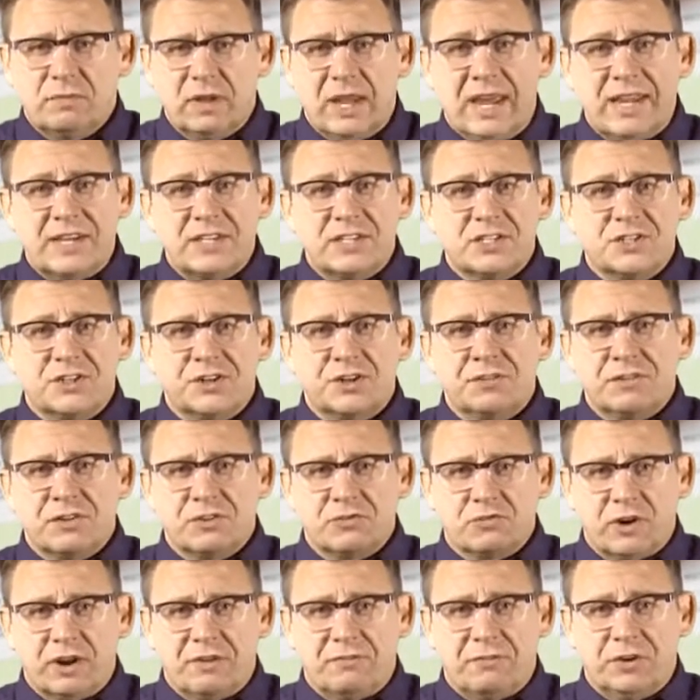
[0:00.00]
and
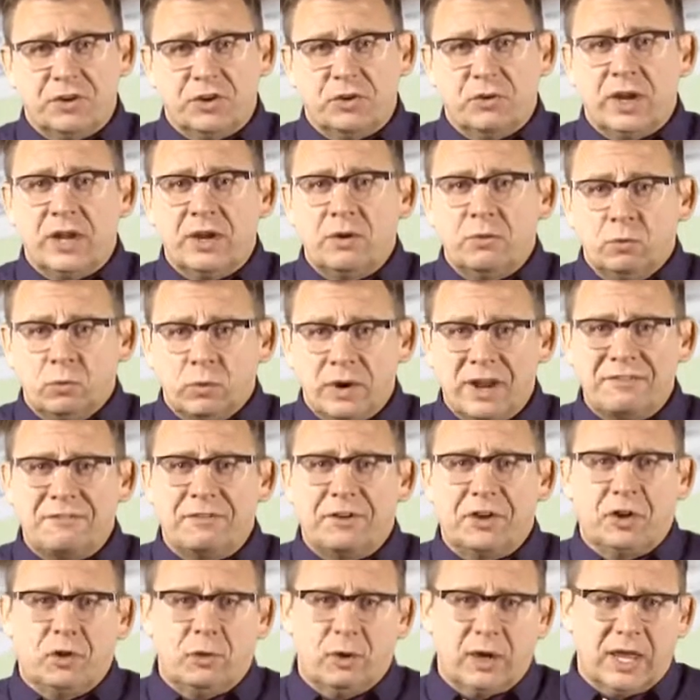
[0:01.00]
service revenue, a
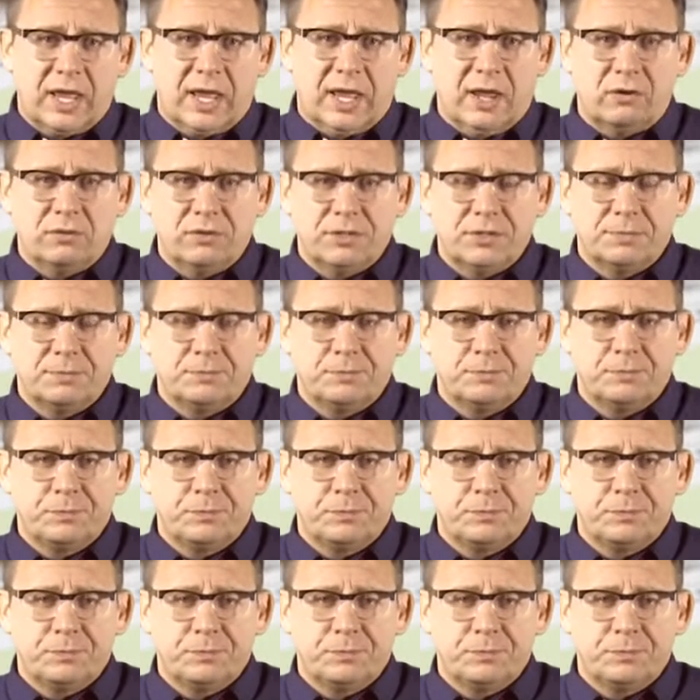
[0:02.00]
revenue account.